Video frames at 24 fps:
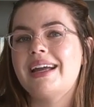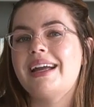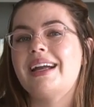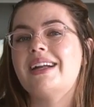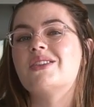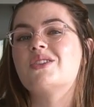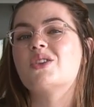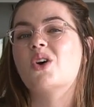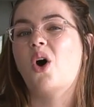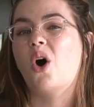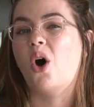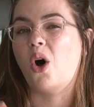
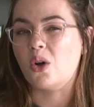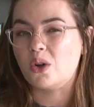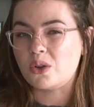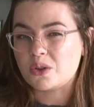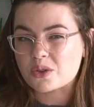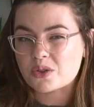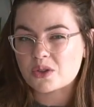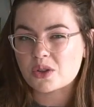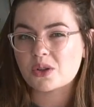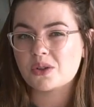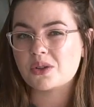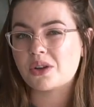it's
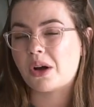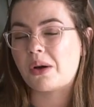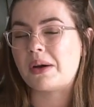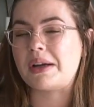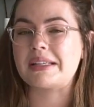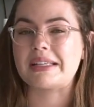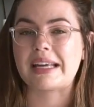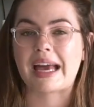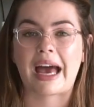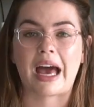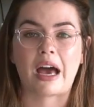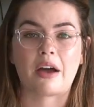also
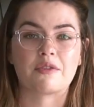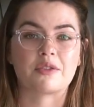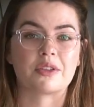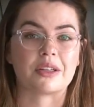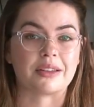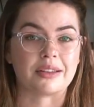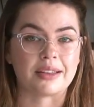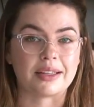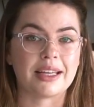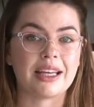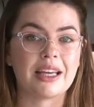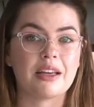going to have to
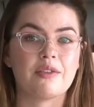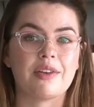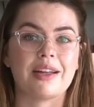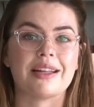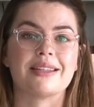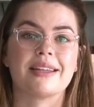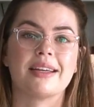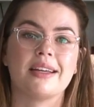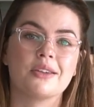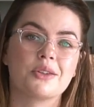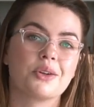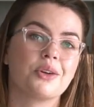leave
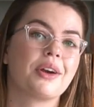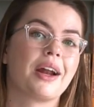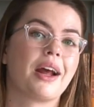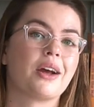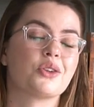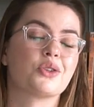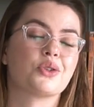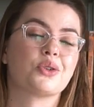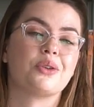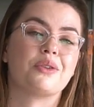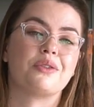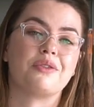its
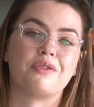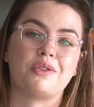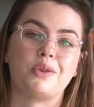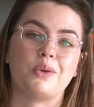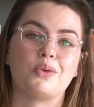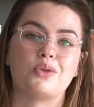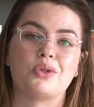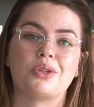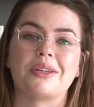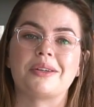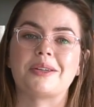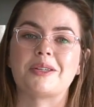international
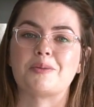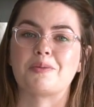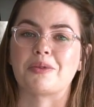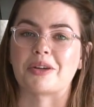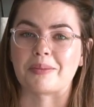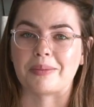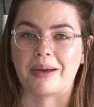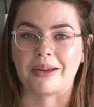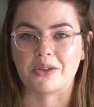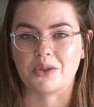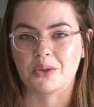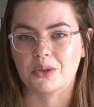fusion
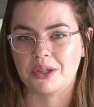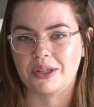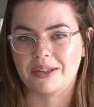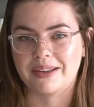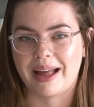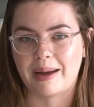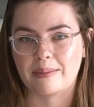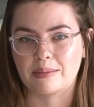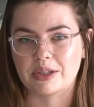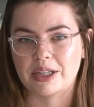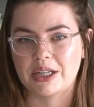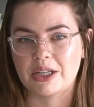experimental
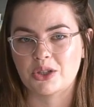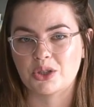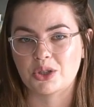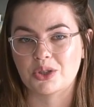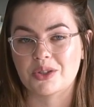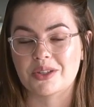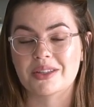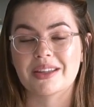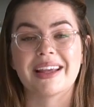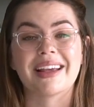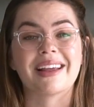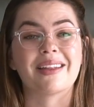
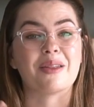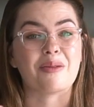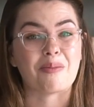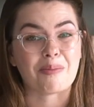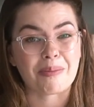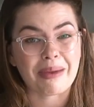collaborations, like the